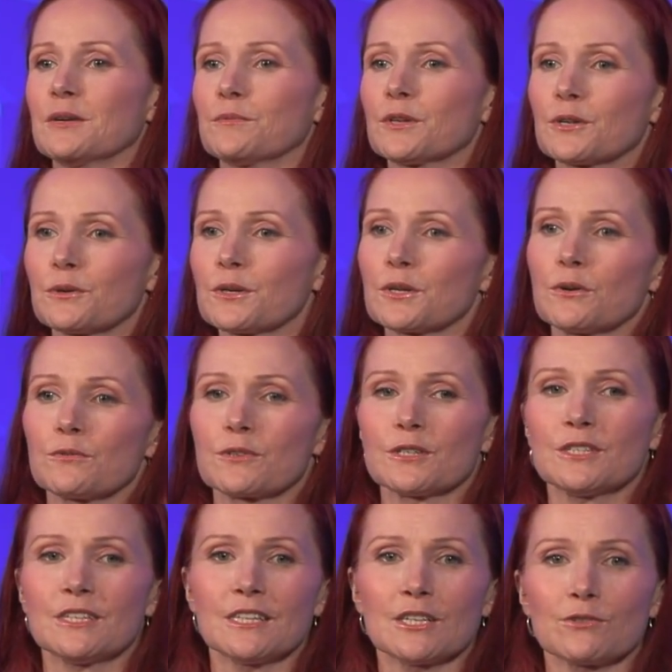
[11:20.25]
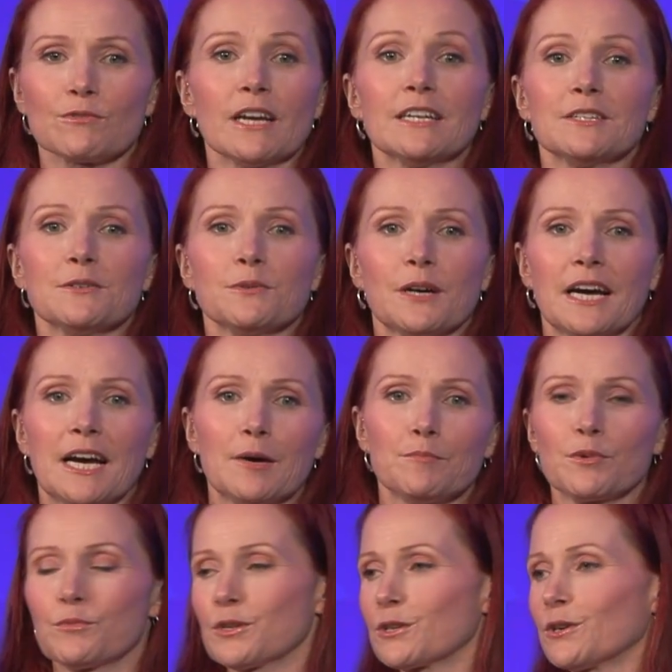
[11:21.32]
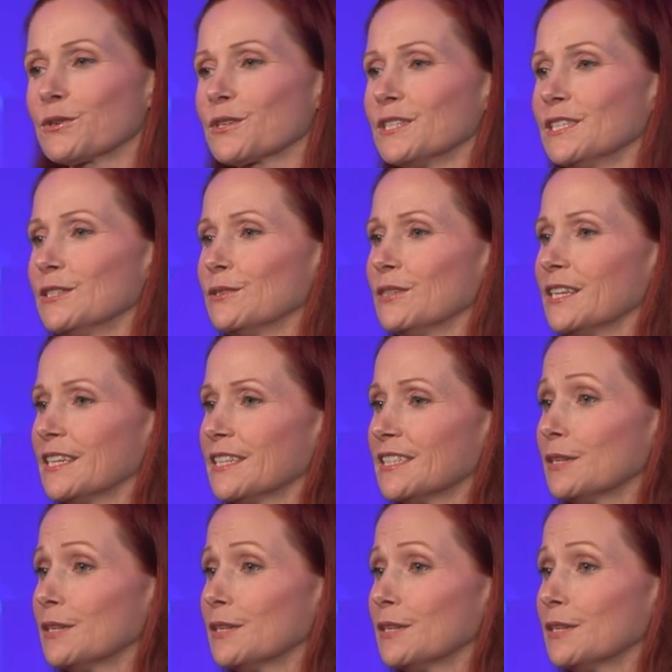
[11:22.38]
we're going over to this Red Note app, we're all gonna do this.